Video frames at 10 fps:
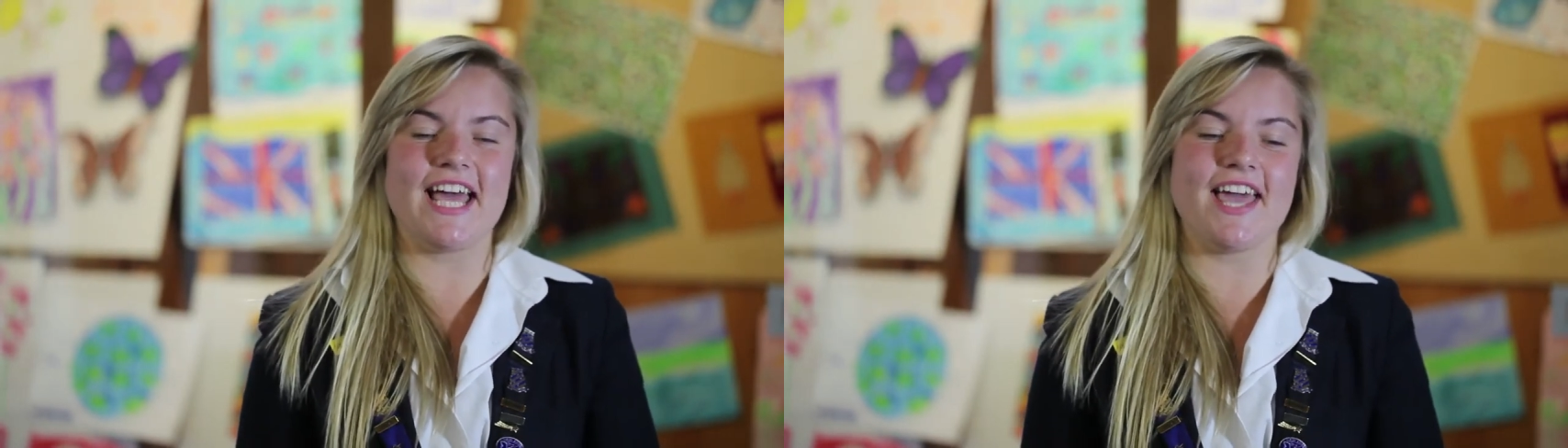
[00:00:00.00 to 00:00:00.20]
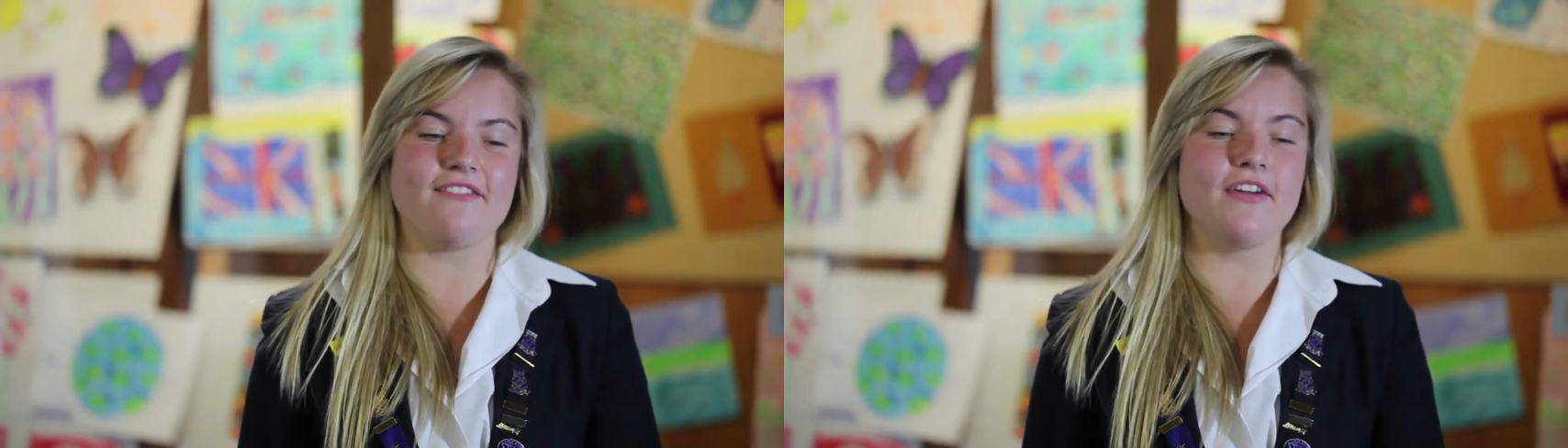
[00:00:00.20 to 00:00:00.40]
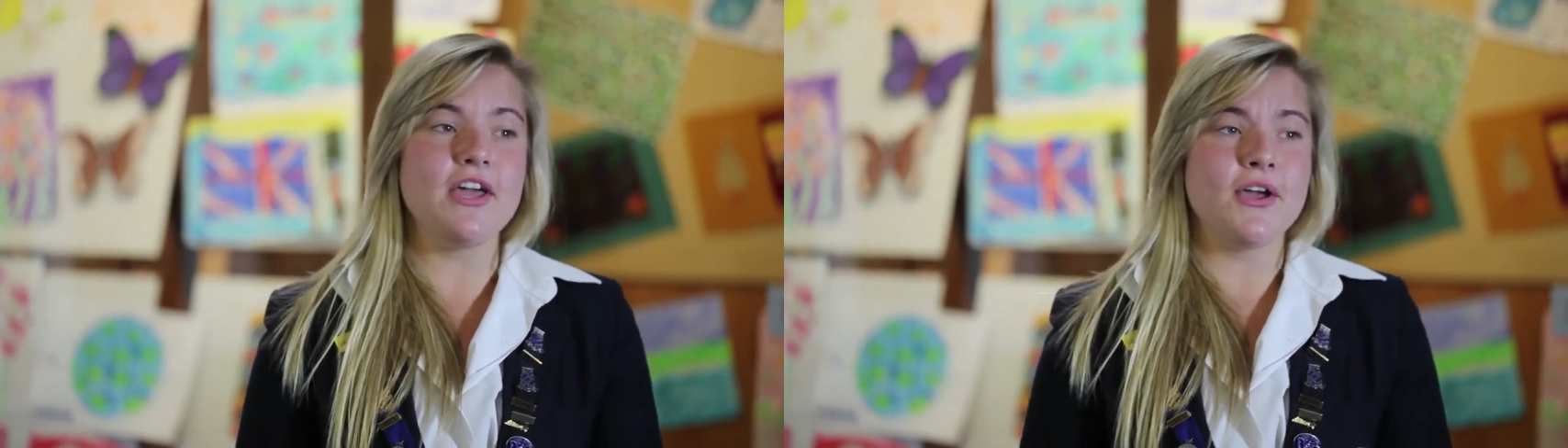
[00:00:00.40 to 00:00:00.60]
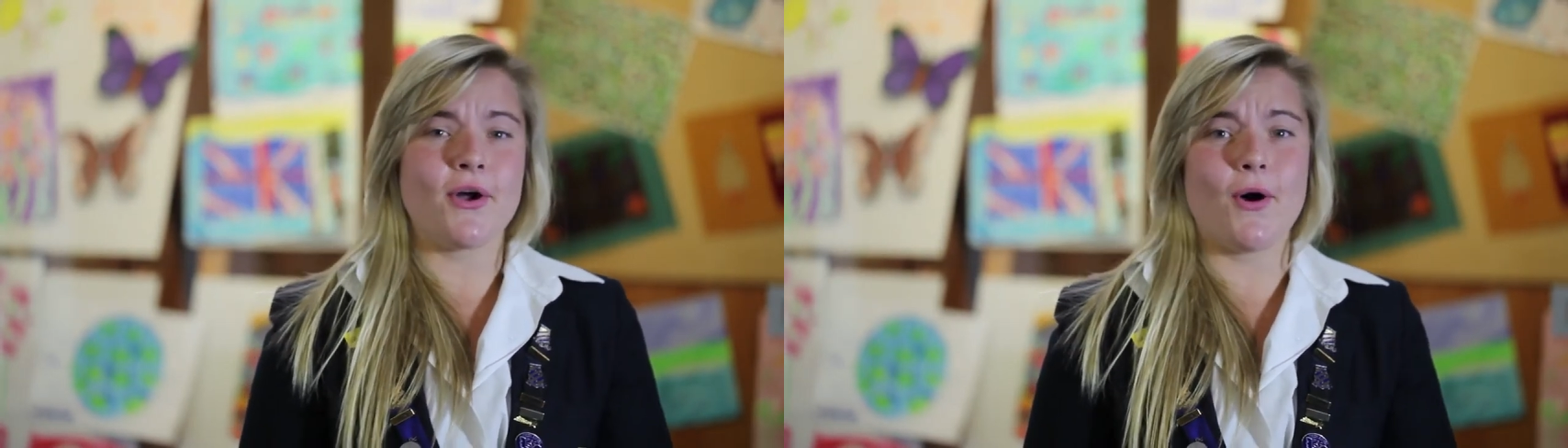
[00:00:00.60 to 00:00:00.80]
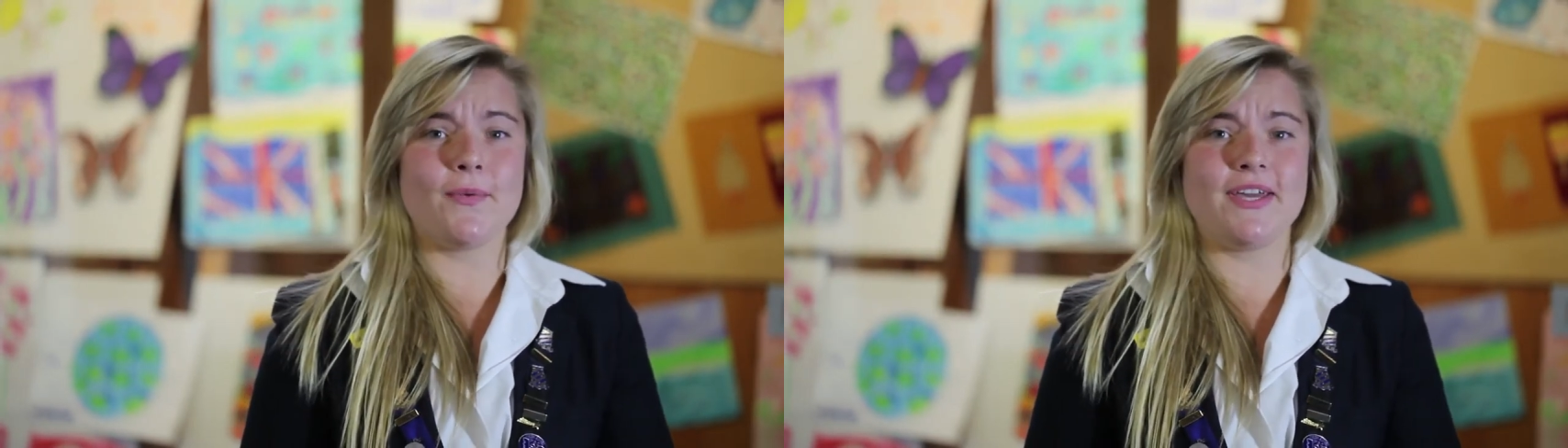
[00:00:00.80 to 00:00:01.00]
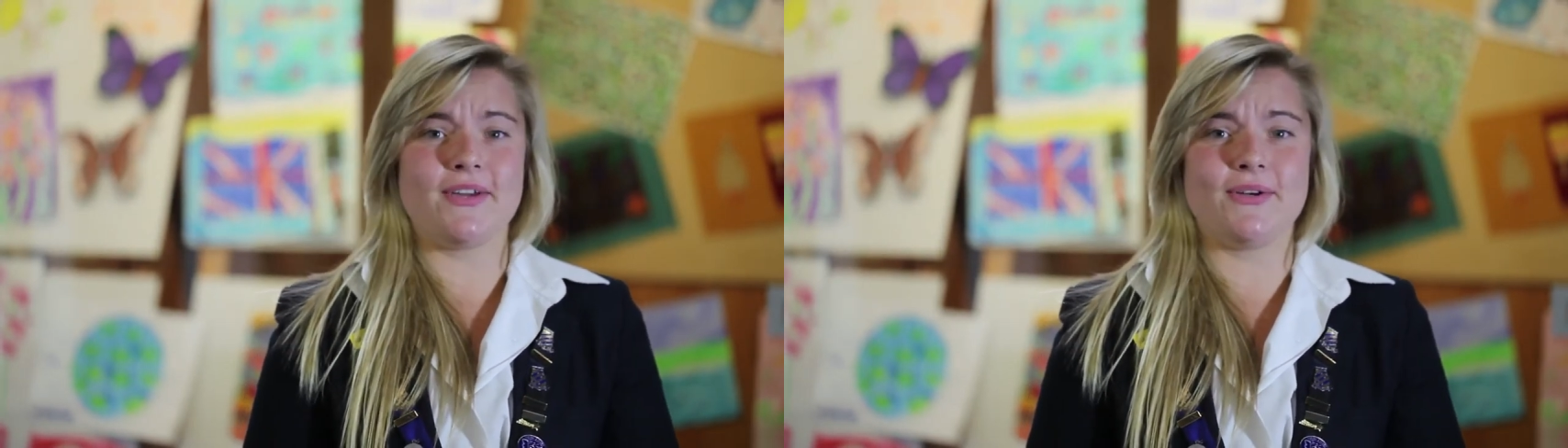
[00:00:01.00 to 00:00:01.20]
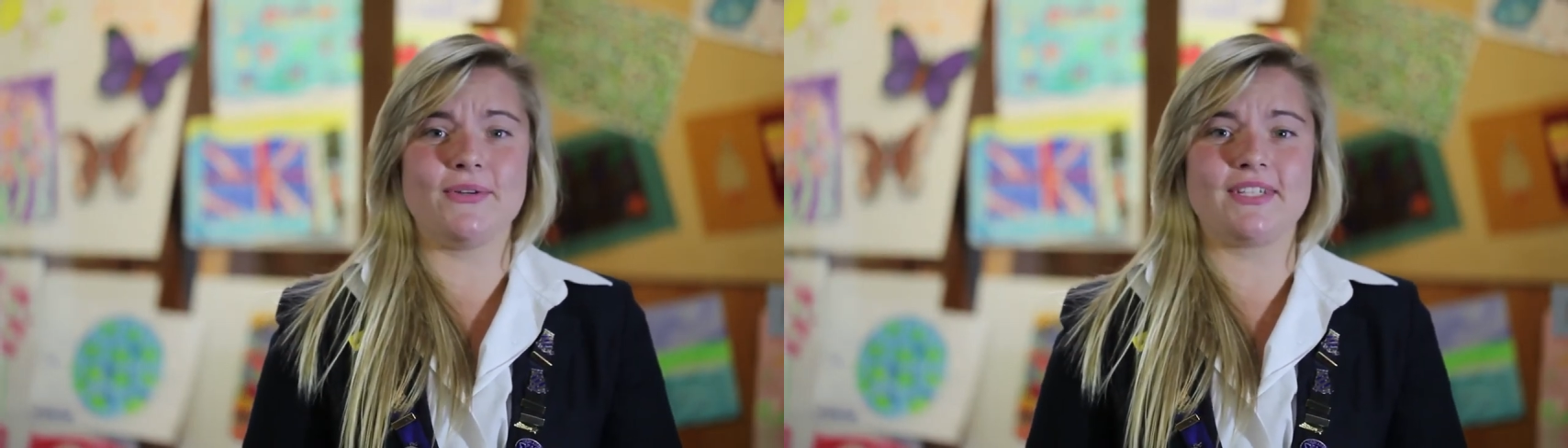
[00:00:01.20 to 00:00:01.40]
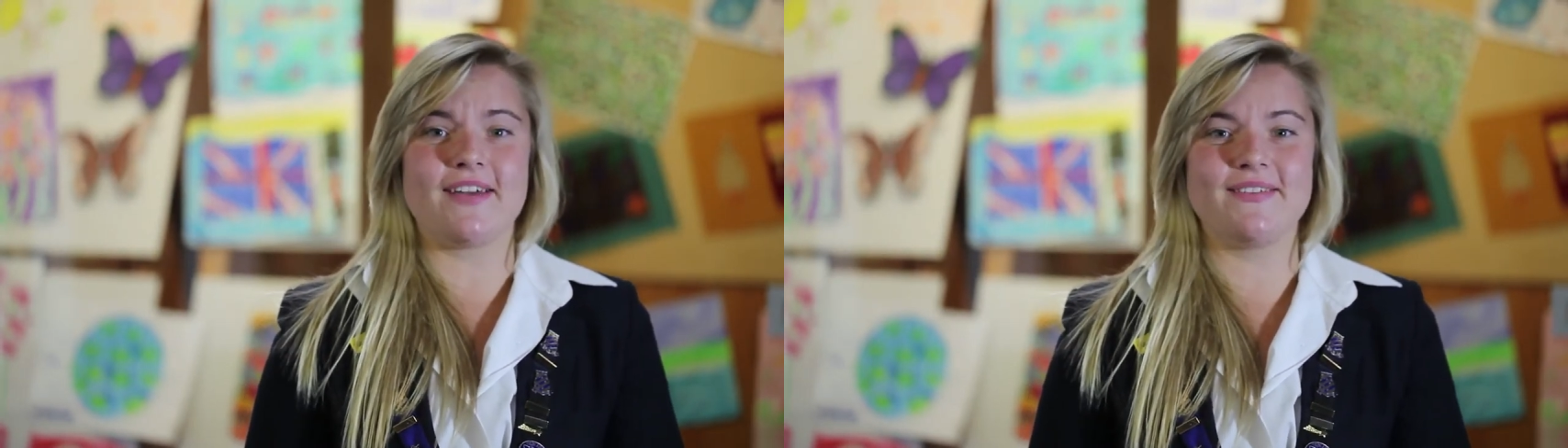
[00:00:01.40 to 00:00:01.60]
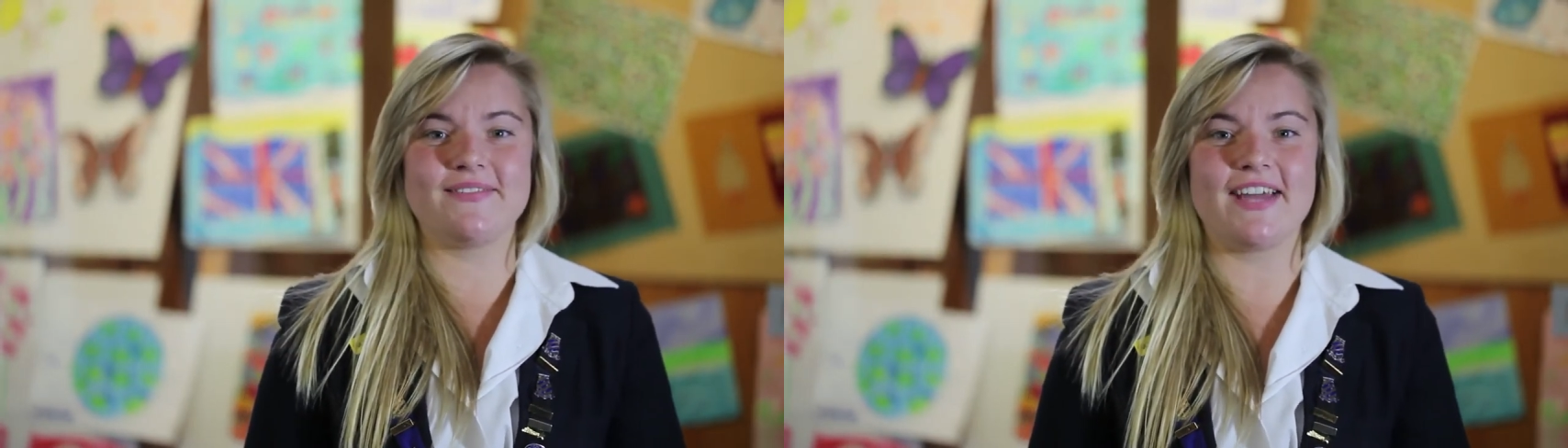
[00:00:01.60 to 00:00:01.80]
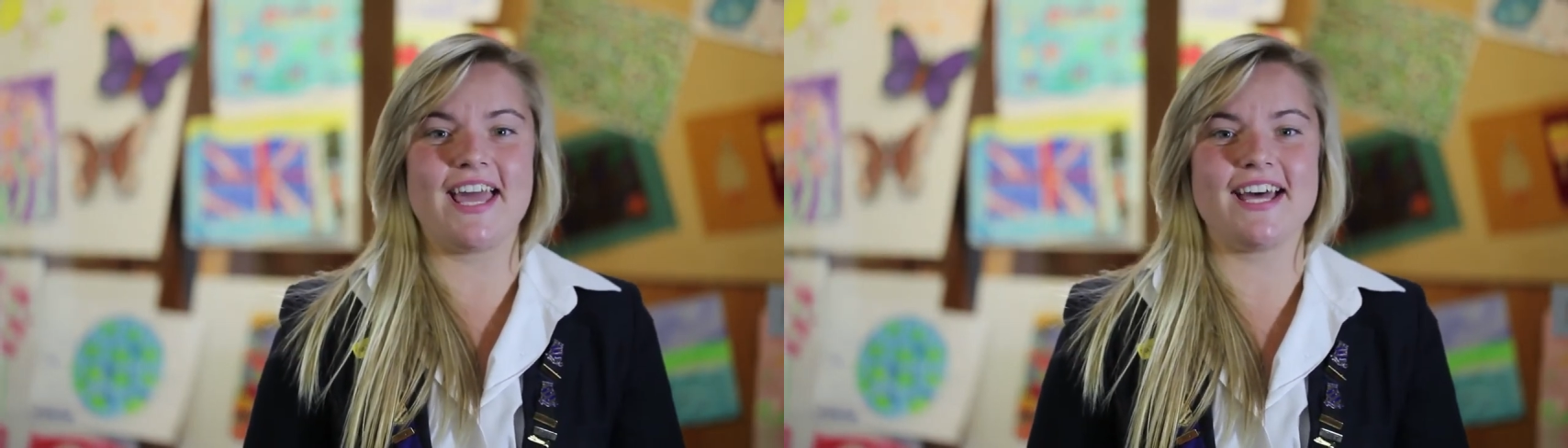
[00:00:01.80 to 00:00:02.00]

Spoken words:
I have Kobe girls come to my